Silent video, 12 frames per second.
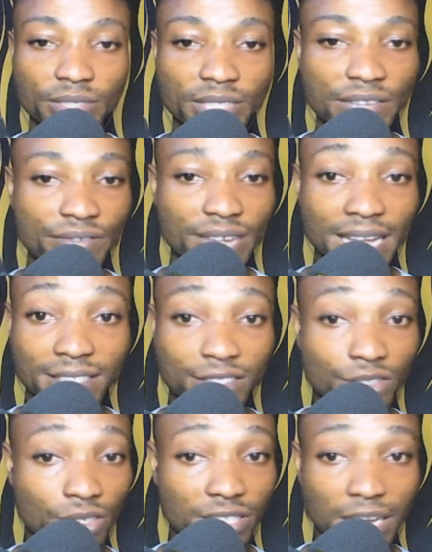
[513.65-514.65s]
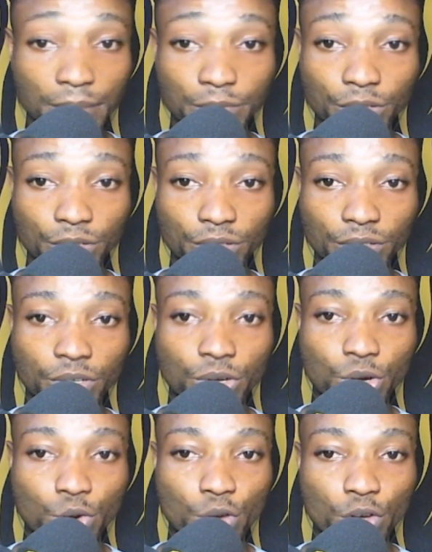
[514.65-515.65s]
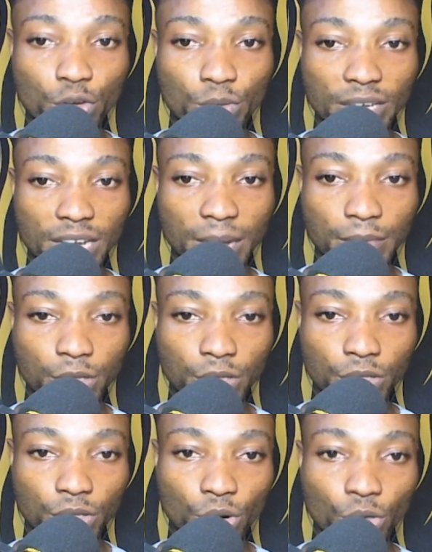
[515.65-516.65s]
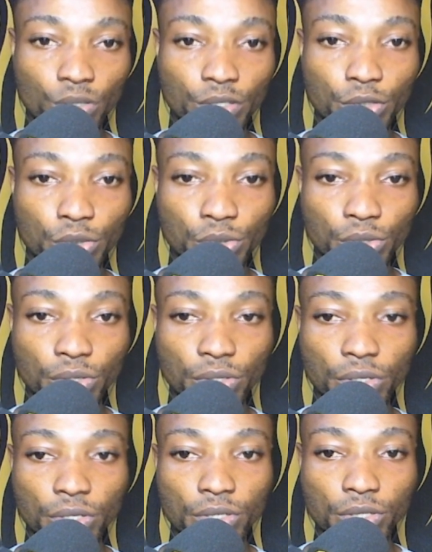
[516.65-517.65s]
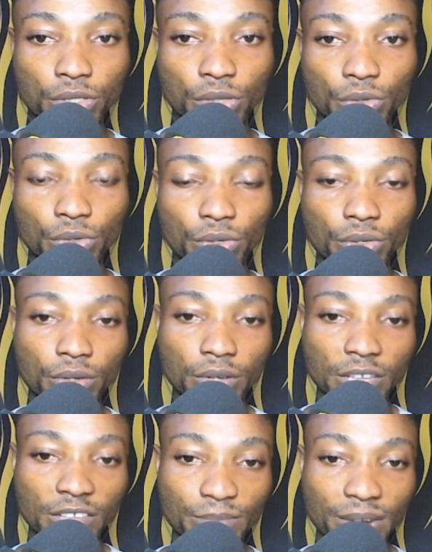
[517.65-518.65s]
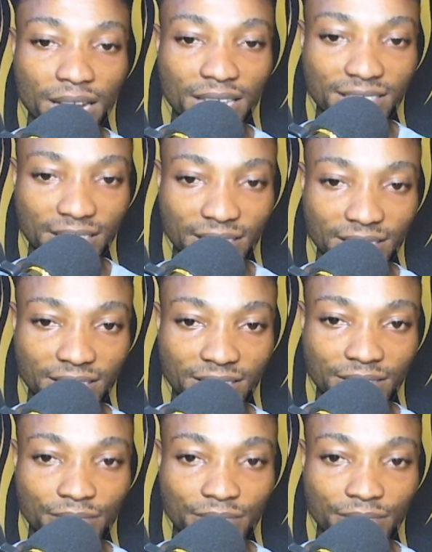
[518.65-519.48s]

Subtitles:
If knight is not captured, queen will be captured or the rook. So, if black takes,